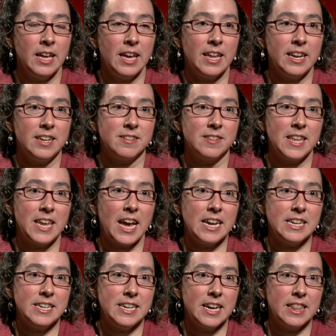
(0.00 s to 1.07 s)
And it's the
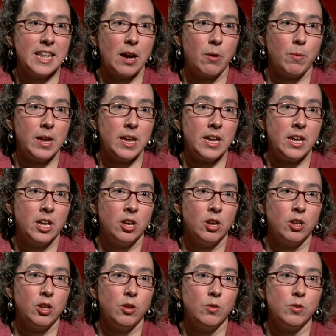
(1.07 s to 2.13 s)
idea that we
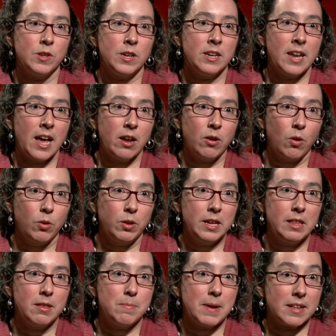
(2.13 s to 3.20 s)
use not
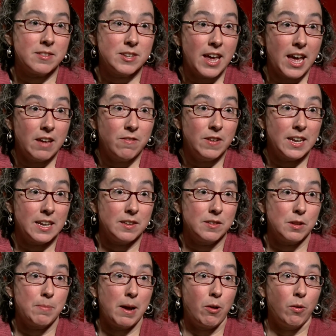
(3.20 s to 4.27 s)
only the best
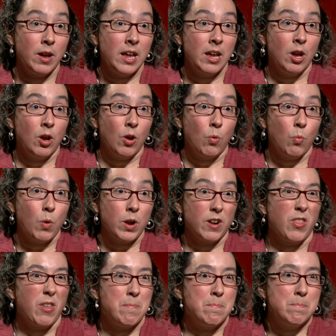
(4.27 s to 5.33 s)
evidence about what
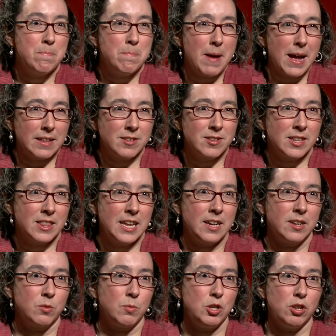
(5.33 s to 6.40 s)
are the best
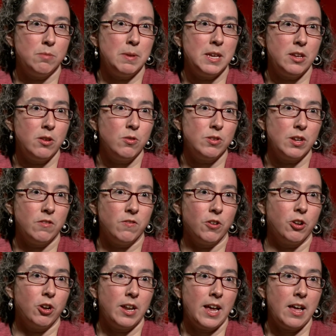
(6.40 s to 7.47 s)
things we should be using for
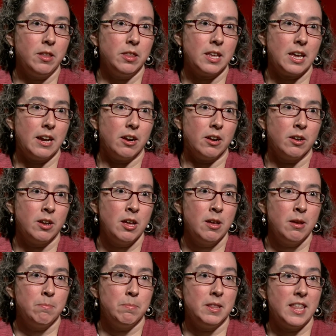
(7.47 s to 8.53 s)
good health care,
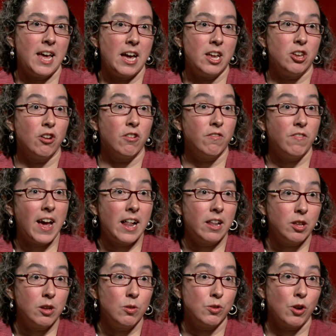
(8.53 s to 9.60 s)
but that your
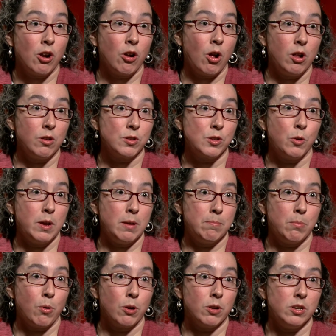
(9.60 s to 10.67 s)
values are also
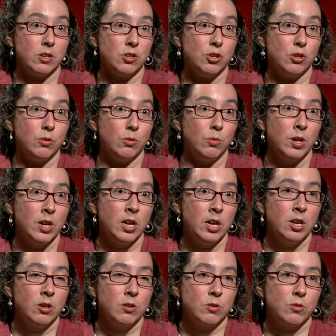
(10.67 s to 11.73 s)
important too.
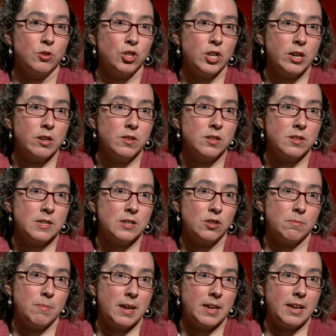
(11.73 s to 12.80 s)
So shared
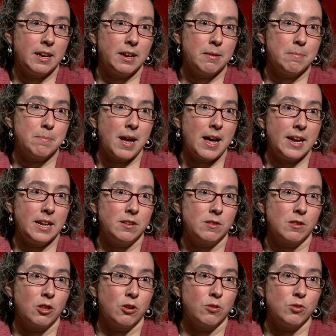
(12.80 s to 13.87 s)
decision-making combines
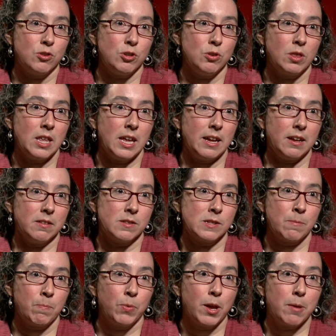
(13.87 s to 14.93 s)
those two
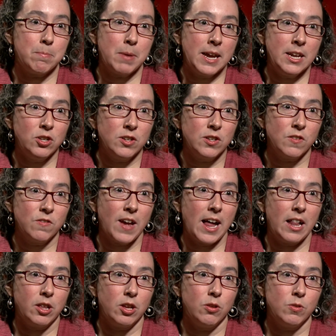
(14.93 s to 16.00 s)
things, a patient's
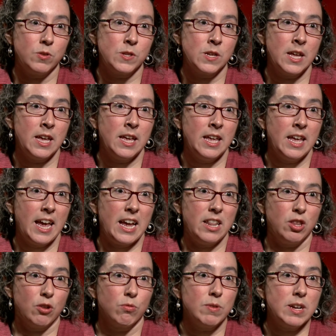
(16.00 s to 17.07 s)
values
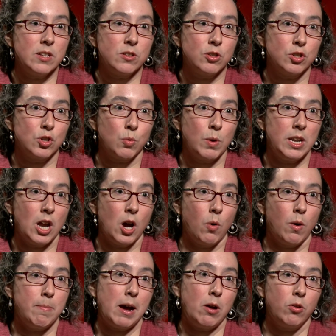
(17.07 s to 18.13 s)
and the research we know
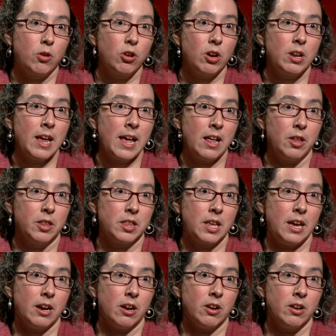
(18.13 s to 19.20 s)
about good health
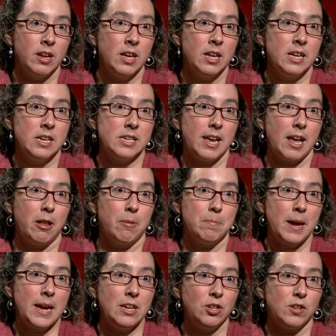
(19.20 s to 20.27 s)
care to help
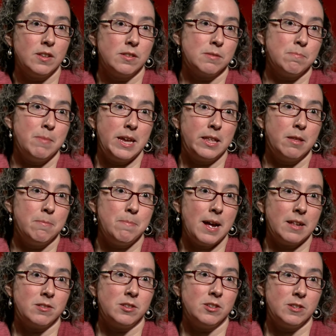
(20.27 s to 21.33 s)
patients make the
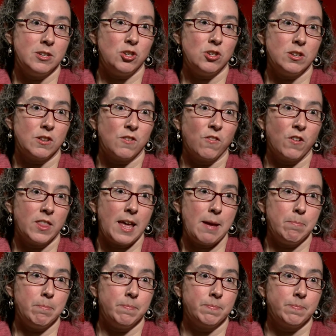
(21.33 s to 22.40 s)
best decisions for them.